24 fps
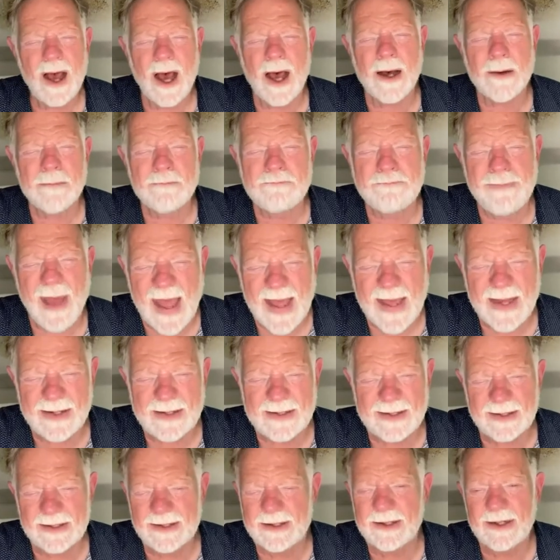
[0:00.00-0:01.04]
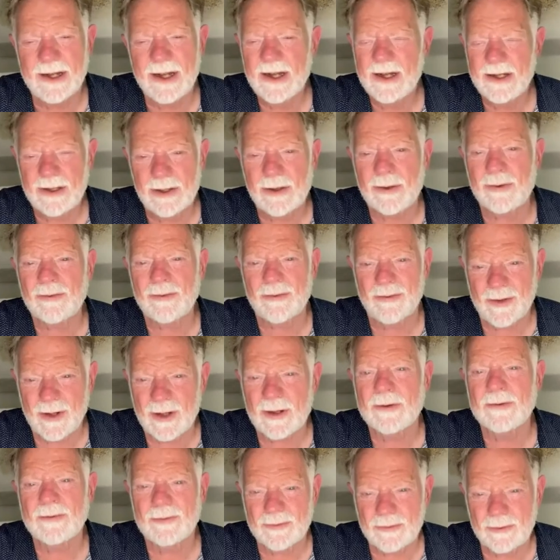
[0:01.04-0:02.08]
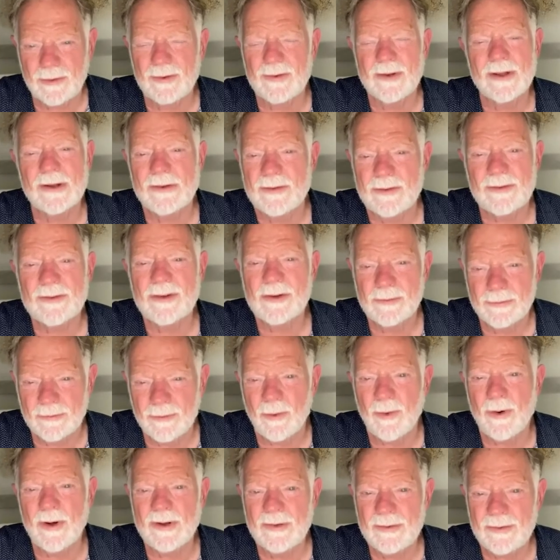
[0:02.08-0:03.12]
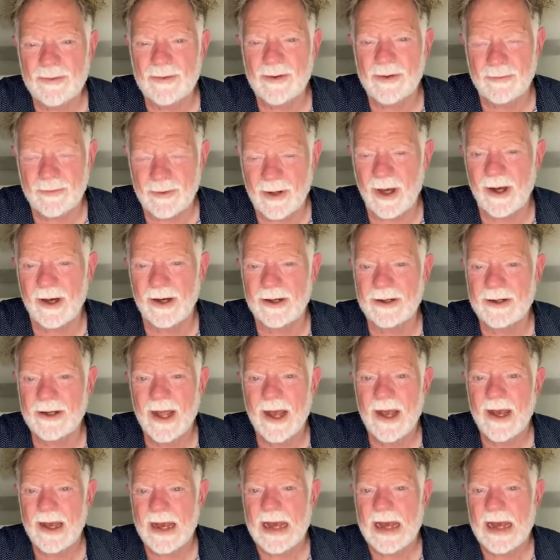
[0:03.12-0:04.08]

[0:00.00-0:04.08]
Abandon yourself to this voice of God